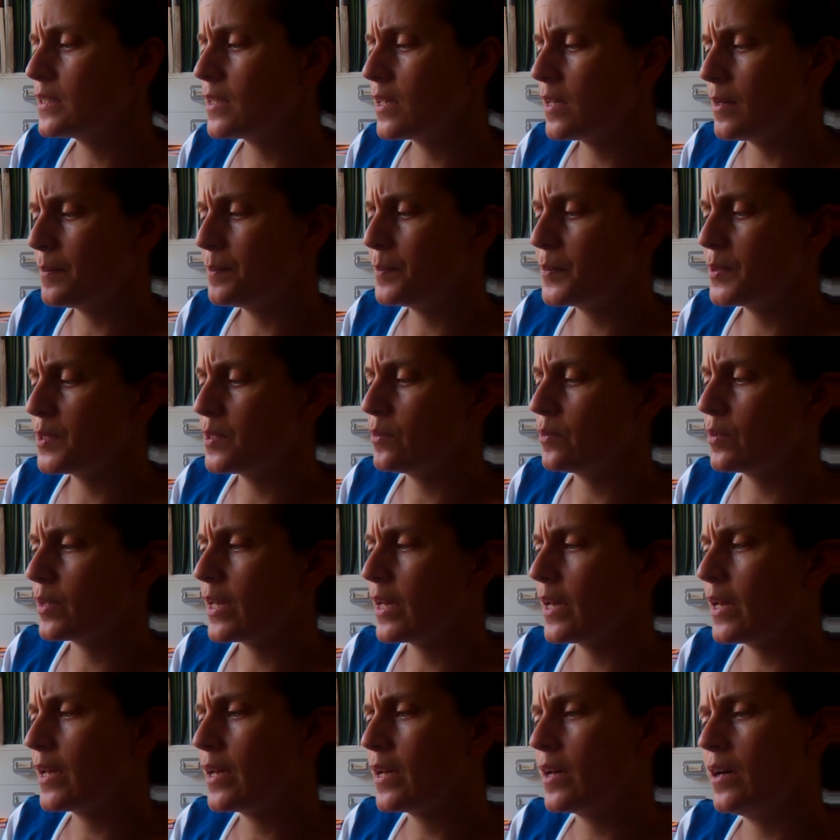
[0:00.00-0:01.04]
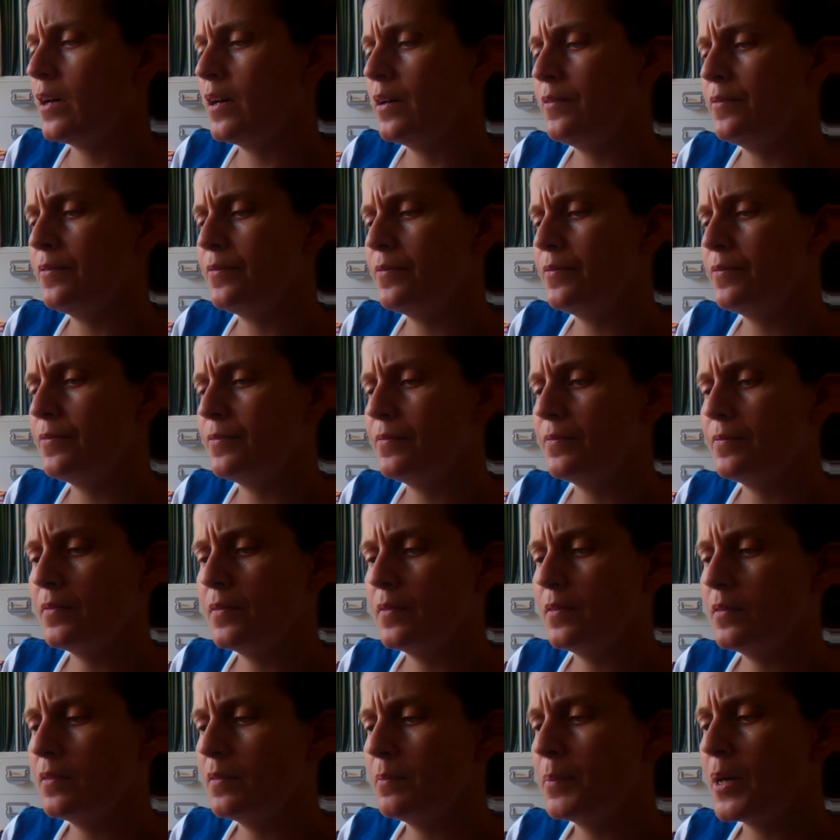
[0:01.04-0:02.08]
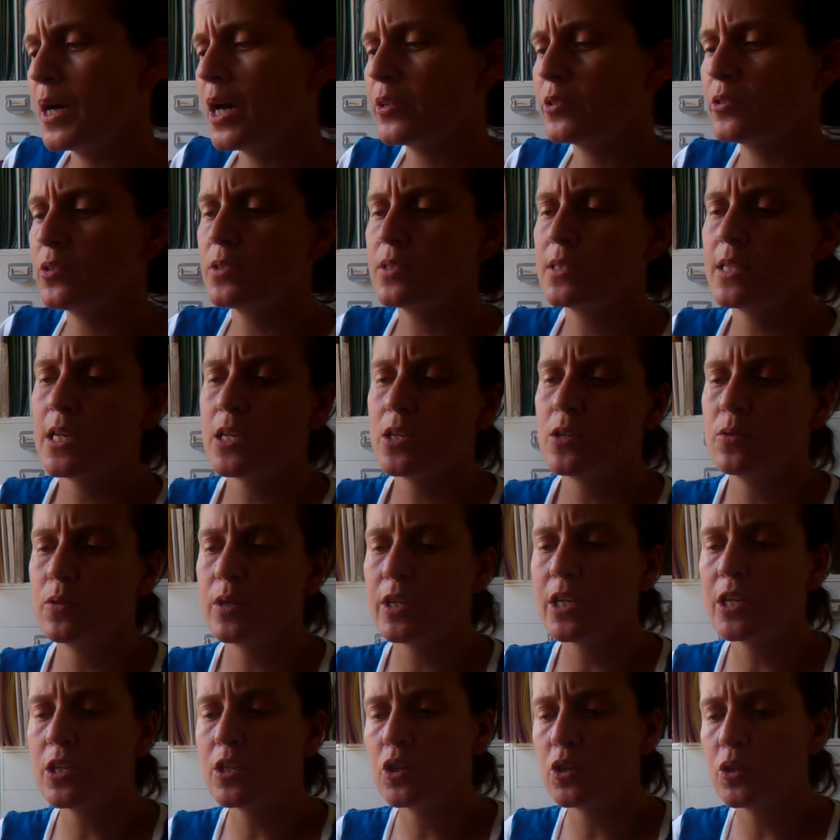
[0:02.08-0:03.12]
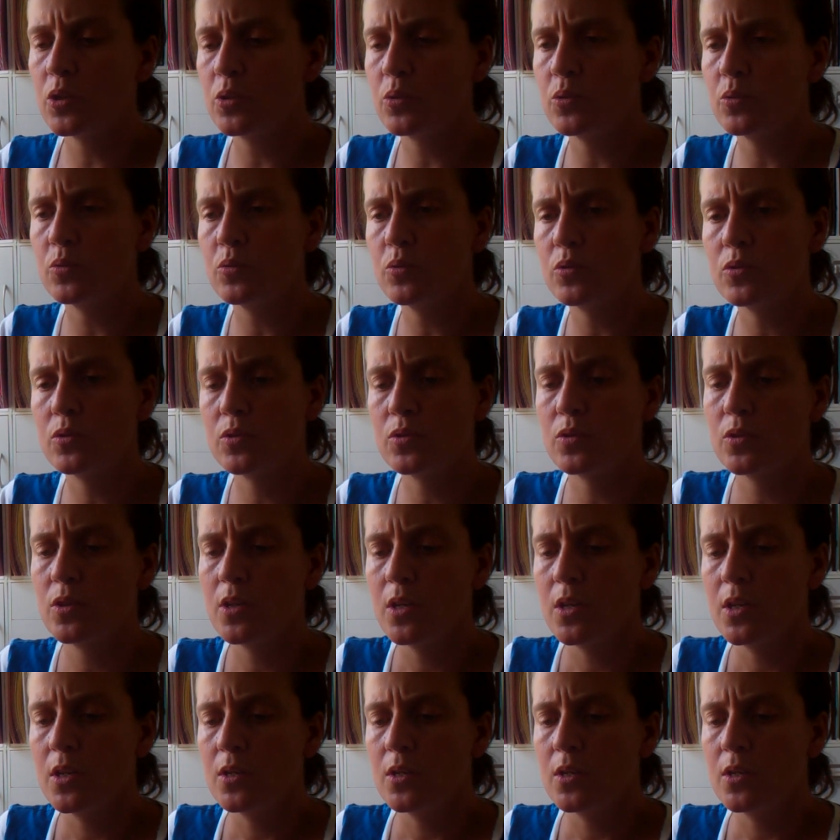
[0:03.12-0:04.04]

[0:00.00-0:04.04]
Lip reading: tips, okay, of bottles that you can use